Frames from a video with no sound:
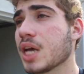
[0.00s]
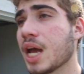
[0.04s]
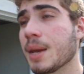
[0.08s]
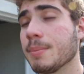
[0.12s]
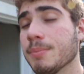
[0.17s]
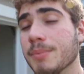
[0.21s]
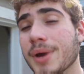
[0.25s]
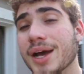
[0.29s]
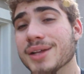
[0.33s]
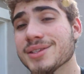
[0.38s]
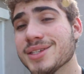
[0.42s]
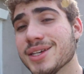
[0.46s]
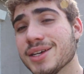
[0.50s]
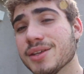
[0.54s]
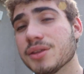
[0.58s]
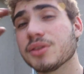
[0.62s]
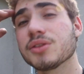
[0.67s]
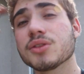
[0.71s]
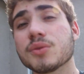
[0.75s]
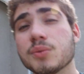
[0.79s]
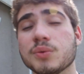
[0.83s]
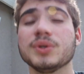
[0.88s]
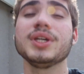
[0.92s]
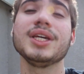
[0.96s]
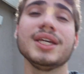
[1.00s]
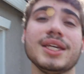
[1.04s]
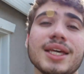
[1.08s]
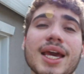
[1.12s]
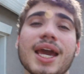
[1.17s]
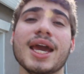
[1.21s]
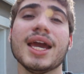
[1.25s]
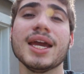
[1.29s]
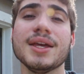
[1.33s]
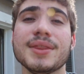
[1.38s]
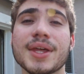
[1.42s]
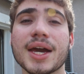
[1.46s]
I'm about to hit
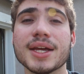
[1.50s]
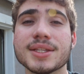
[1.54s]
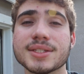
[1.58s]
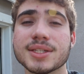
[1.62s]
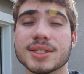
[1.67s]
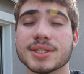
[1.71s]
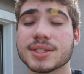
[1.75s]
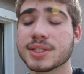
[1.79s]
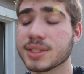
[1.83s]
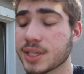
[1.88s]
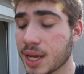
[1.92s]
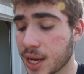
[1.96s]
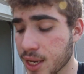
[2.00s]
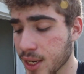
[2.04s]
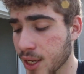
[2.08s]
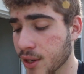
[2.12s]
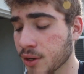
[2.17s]
3k, that's insane.